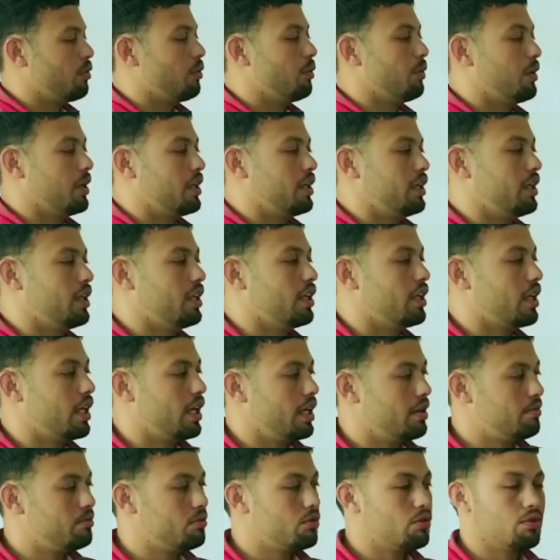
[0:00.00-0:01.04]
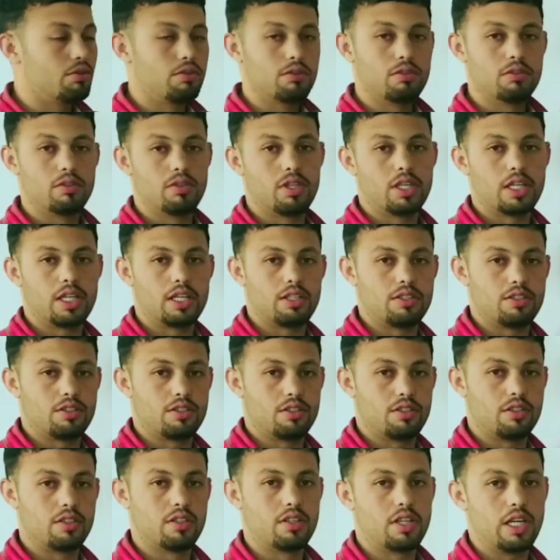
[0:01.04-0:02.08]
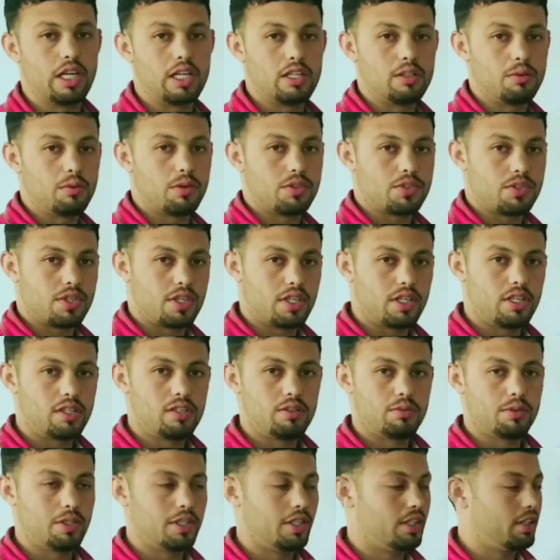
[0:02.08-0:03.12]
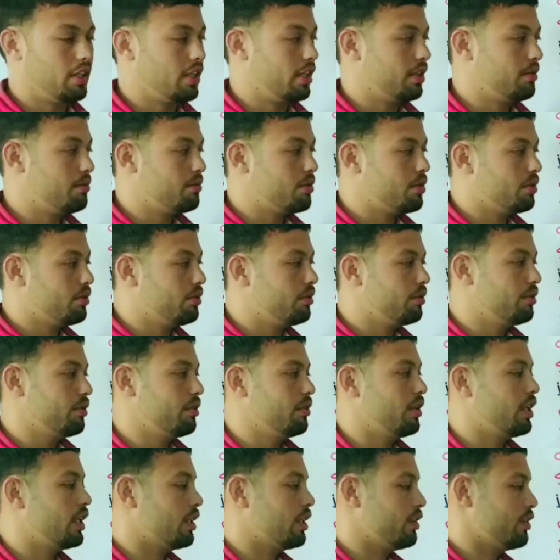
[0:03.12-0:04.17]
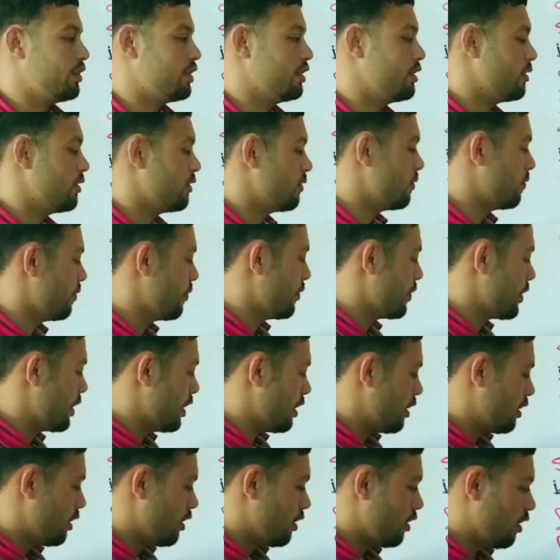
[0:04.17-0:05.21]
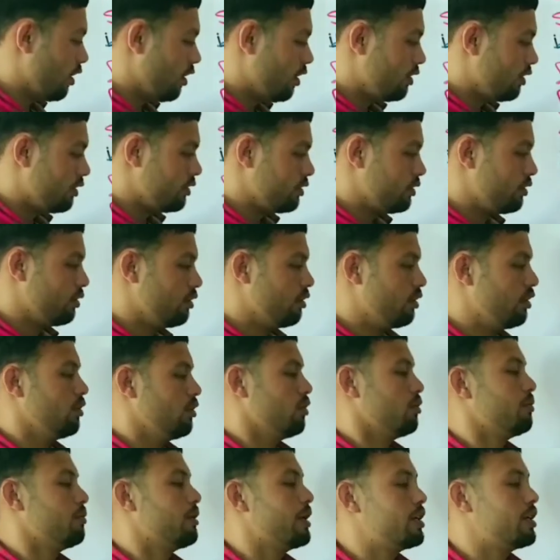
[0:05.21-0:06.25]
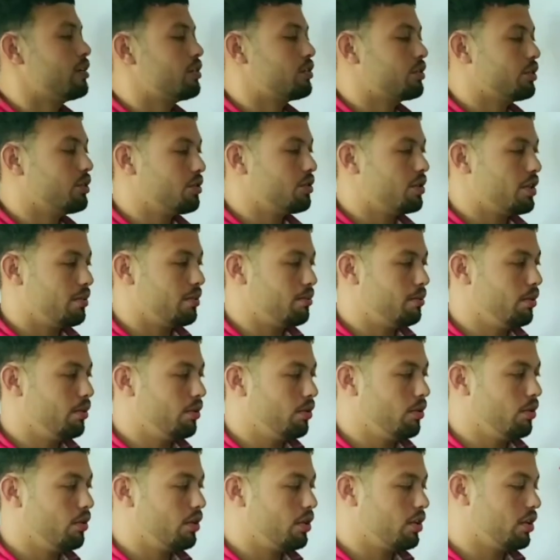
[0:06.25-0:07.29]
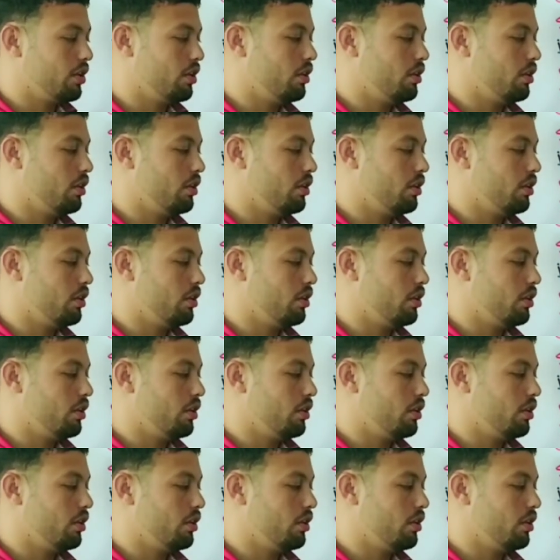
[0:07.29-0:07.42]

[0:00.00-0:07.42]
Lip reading: when he came to London. Ali was killed when he came to London. Although Umar wrote a book,